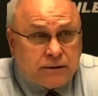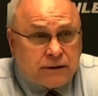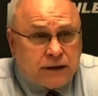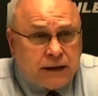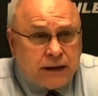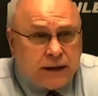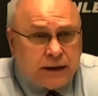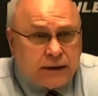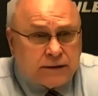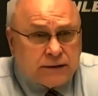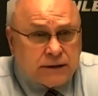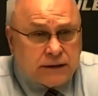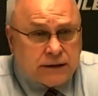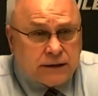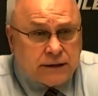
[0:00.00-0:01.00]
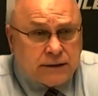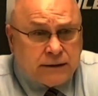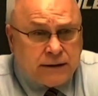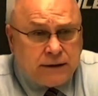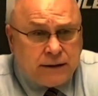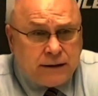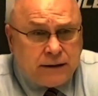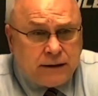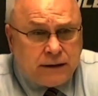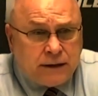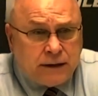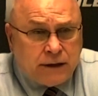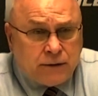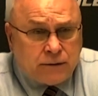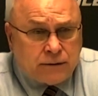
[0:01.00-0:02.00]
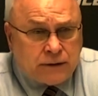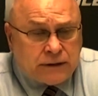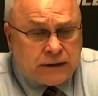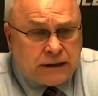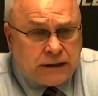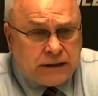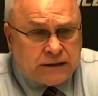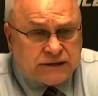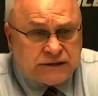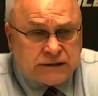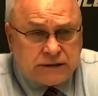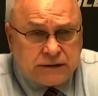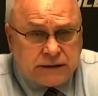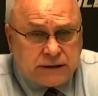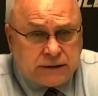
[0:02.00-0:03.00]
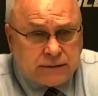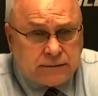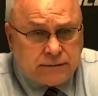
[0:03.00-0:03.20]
and uh, you know he's uh,